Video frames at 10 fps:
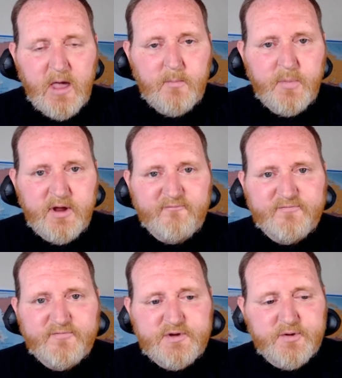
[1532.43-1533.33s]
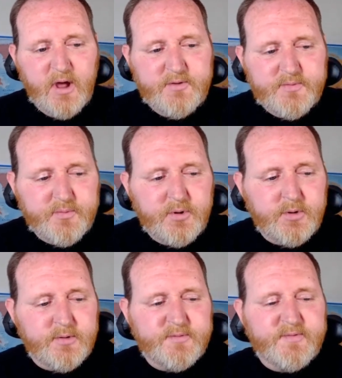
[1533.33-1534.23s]
But if the judge
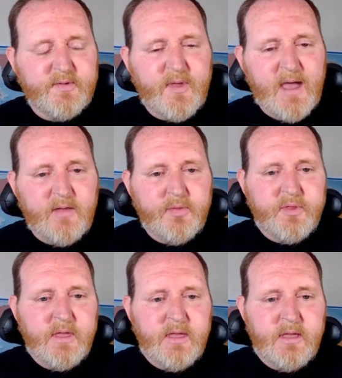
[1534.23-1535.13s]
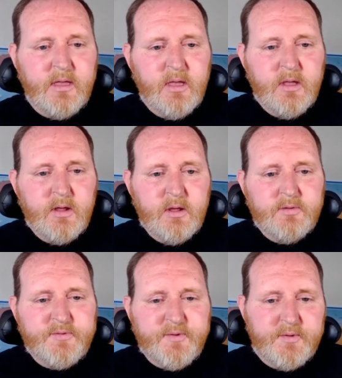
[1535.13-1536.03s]
rules that the
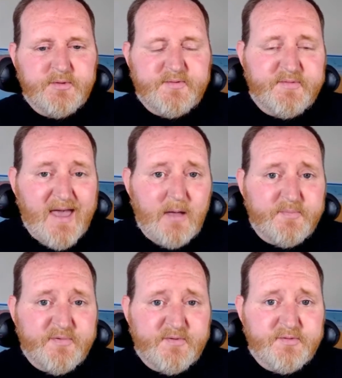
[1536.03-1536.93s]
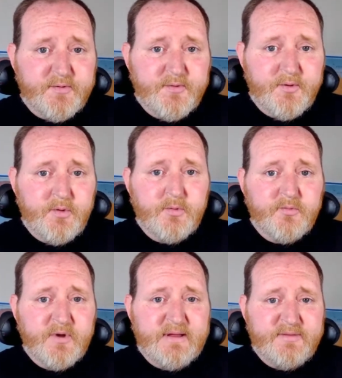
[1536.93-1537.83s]
two steps to
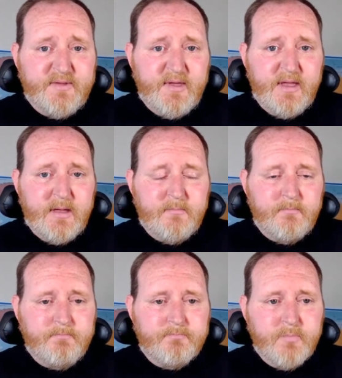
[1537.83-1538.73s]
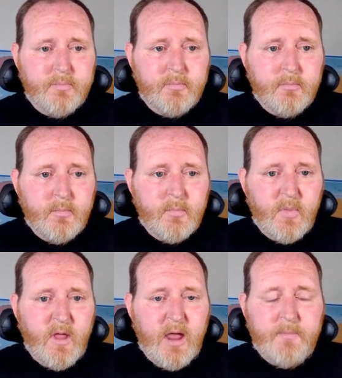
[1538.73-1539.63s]
redeem
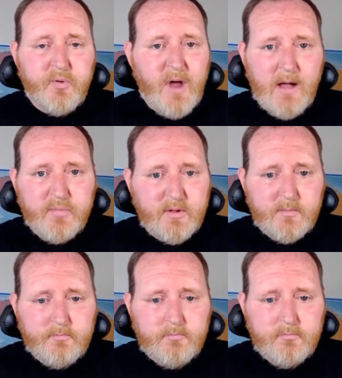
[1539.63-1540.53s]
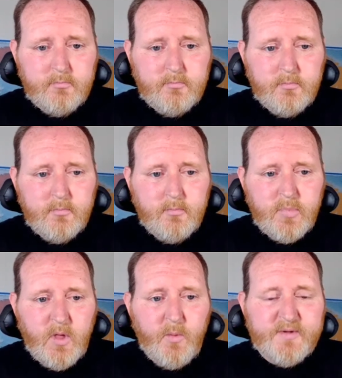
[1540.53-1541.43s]
a problem
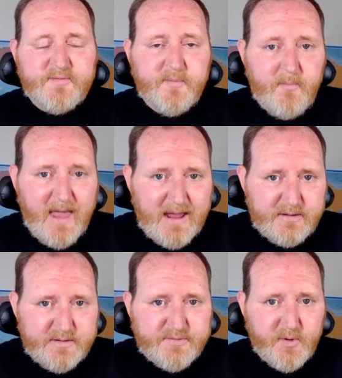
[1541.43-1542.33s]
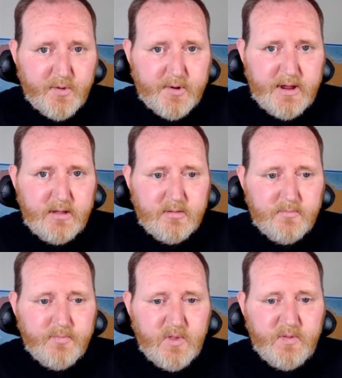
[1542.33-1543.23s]
was mandatory,
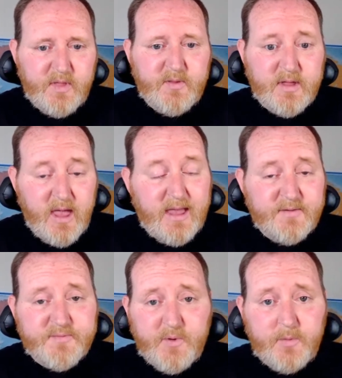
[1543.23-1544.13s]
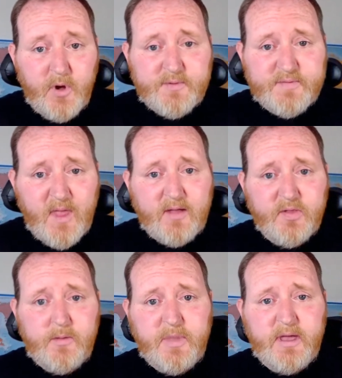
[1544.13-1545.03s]
then the case will most
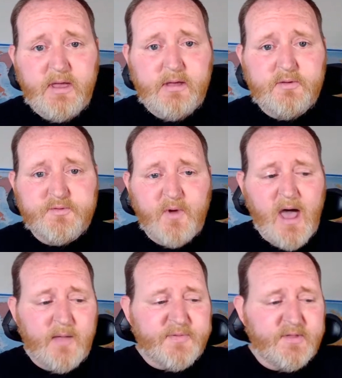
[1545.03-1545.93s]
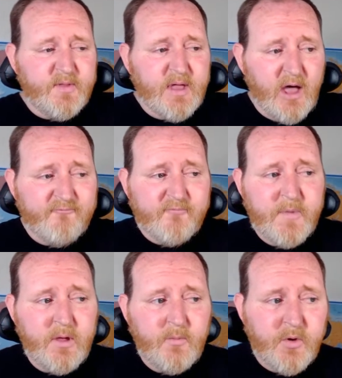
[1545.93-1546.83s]
likely be dropped and the
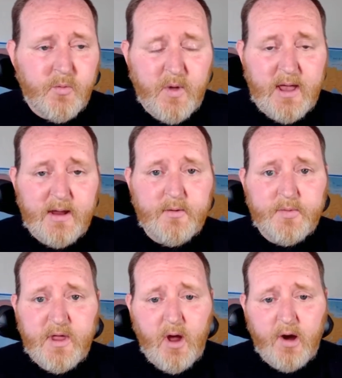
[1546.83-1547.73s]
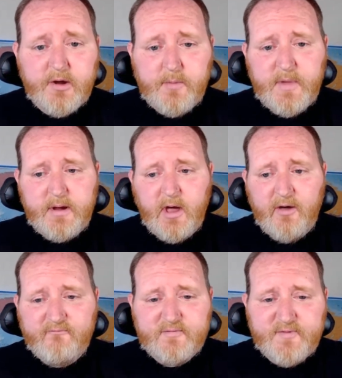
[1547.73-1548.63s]
government will win on the argument
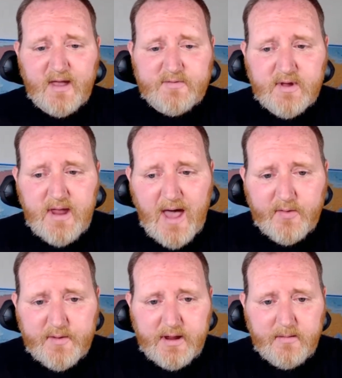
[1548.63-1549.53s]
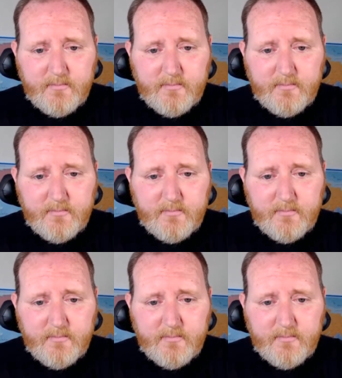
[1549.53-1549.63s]
of technicality.